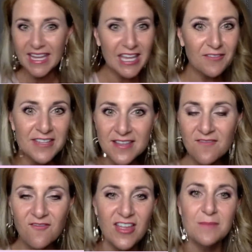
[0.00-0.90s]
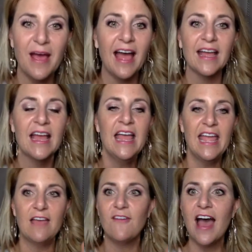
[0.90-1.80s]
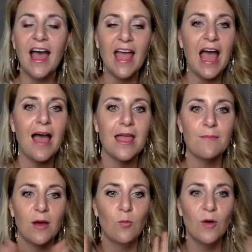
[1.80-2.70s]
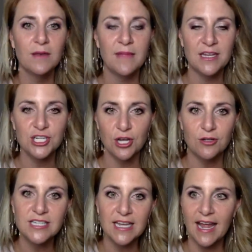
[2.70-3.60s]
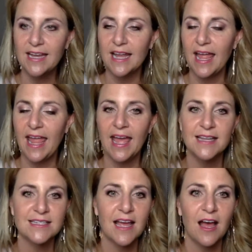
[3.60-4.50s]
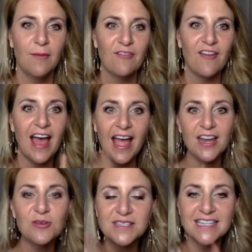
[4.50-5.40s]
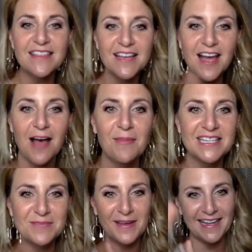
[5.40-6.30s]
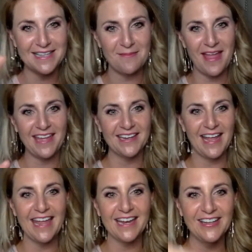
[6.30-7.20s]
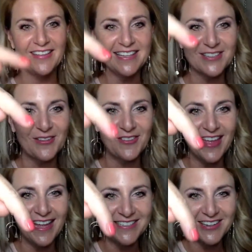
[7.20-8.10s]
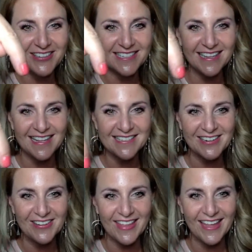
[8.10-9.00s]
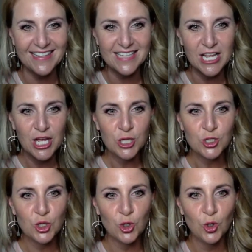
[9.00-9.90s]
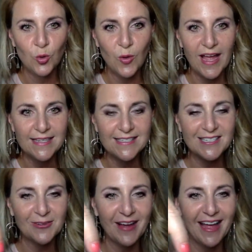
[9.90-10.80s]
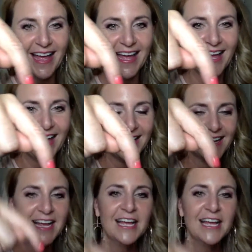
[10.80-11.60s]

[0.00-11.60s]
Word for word: give us some feedback. If I, I am a one man show tonight, and uh, if I don't see the comments because I'm hand, handling these little things, y'all see these little things? two ways to win.